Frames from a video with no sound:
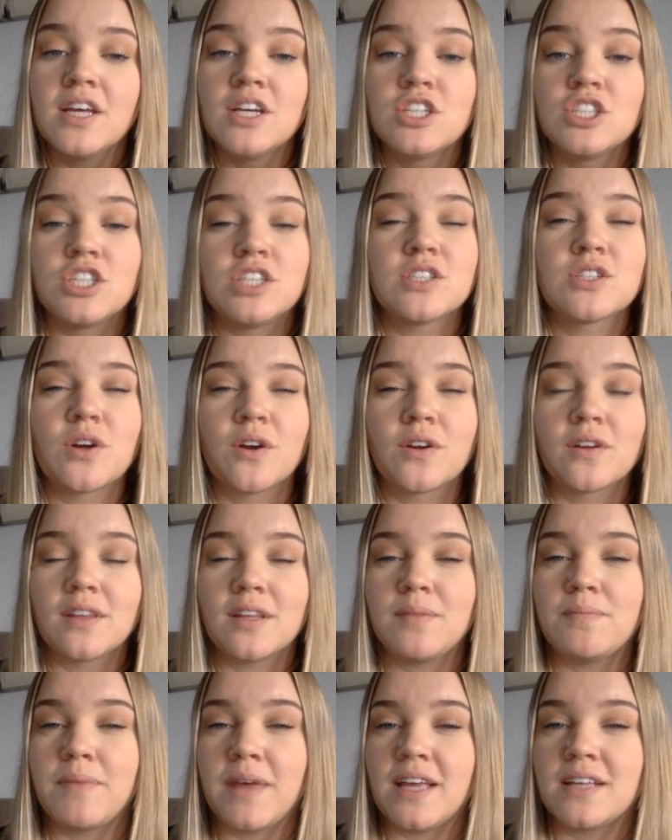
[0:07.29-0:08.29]
She's
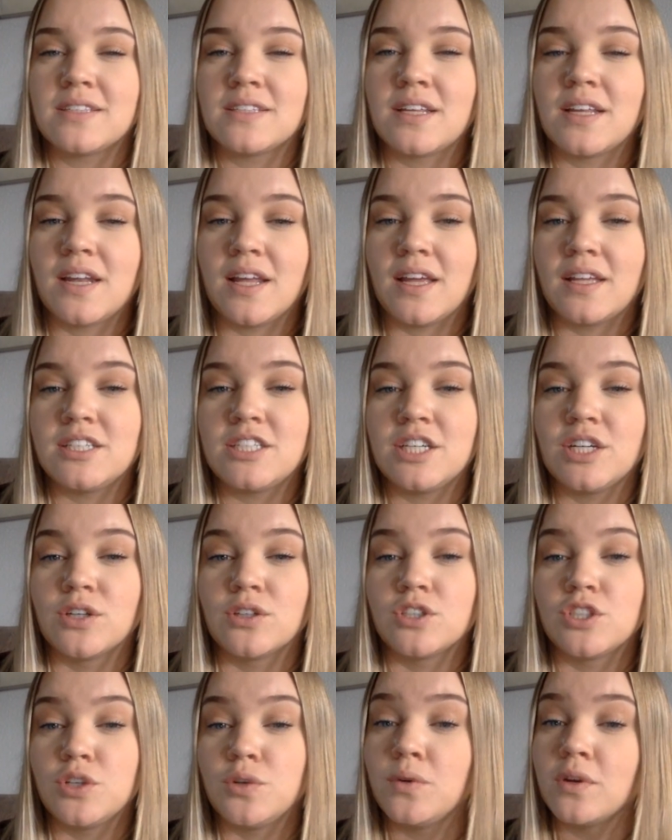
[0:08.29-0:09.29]
currently based in a Tier
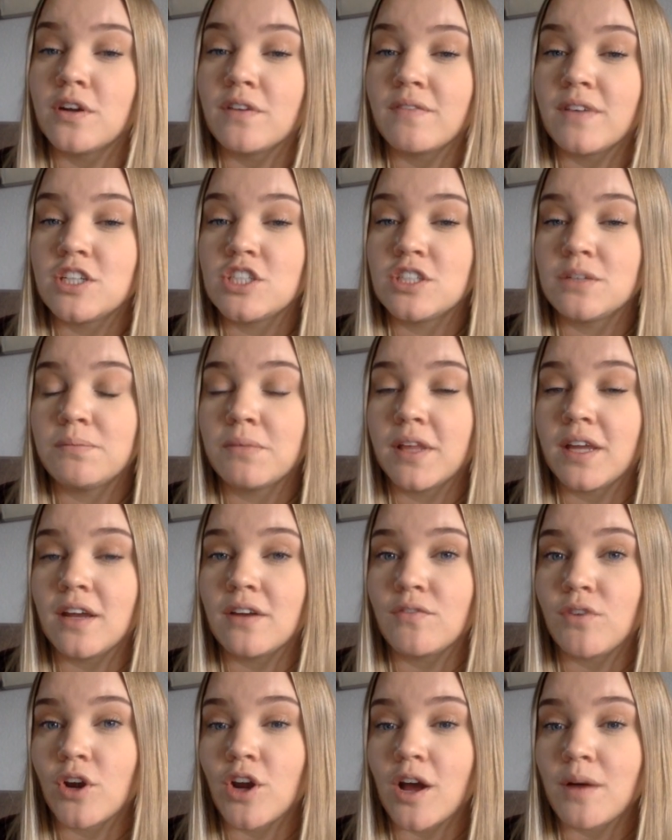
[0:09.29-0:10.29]
2 intervention
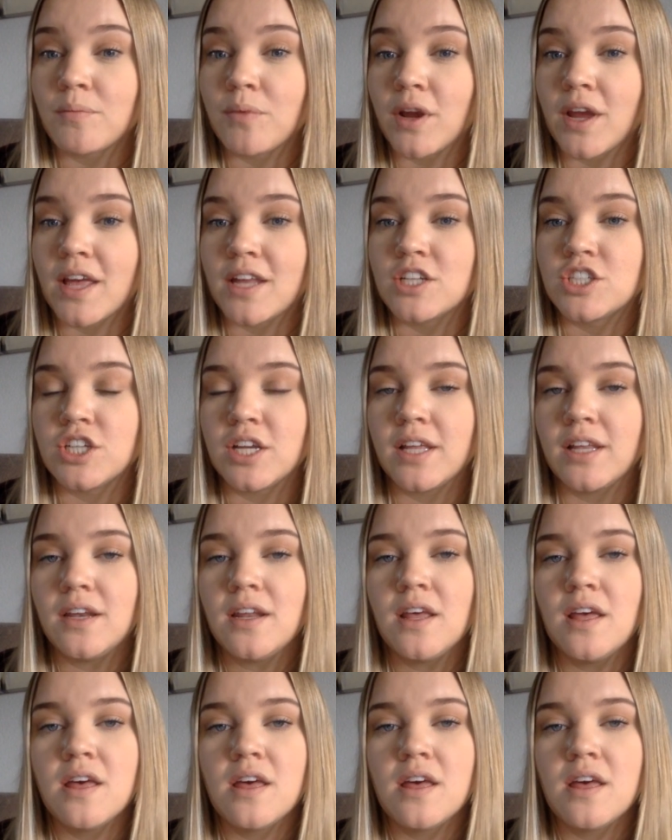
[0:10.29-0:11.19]
plan for comprehension,